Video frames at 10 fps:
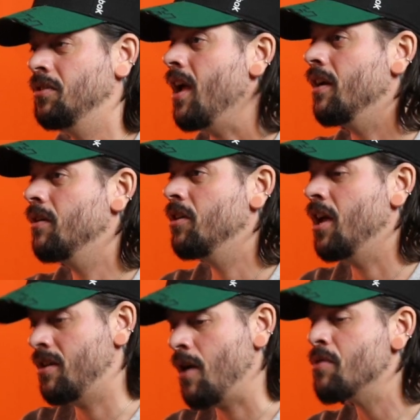yeah. basically.
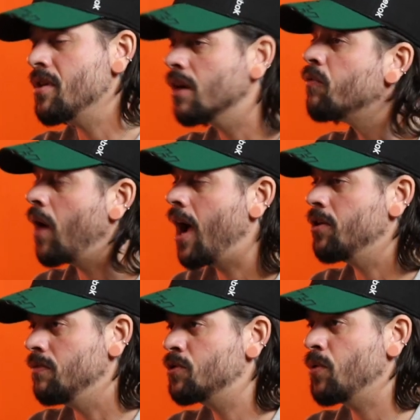And now think of how
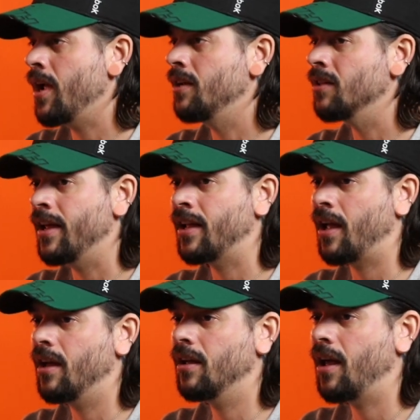you've trained. Like
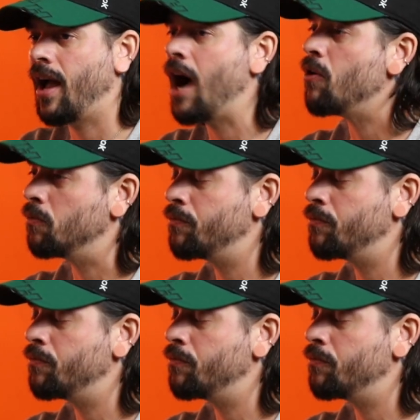how